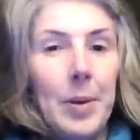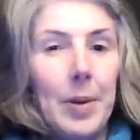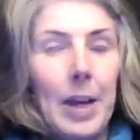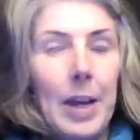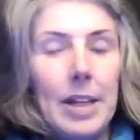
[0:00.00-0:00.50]

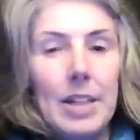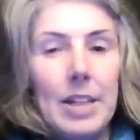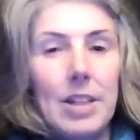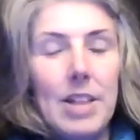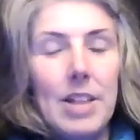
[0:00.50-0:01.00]
and in
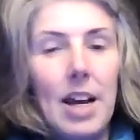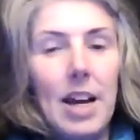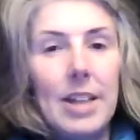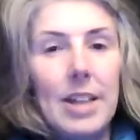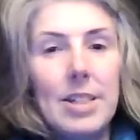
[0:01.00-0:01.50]
the
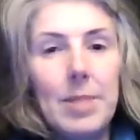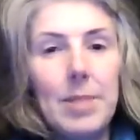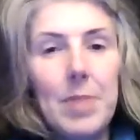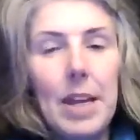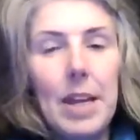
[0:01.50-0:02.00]
sides,
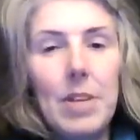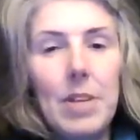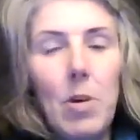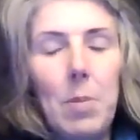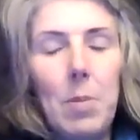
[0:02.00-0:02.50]
and
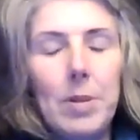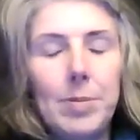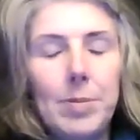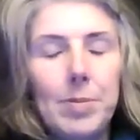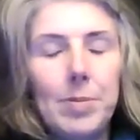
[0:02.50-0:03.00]
up
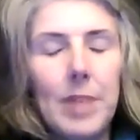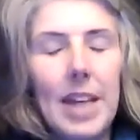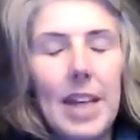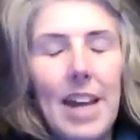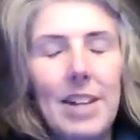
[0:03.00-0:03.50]

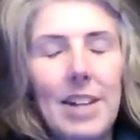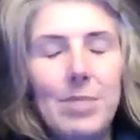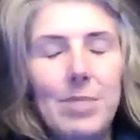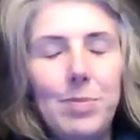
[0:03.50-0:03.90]
again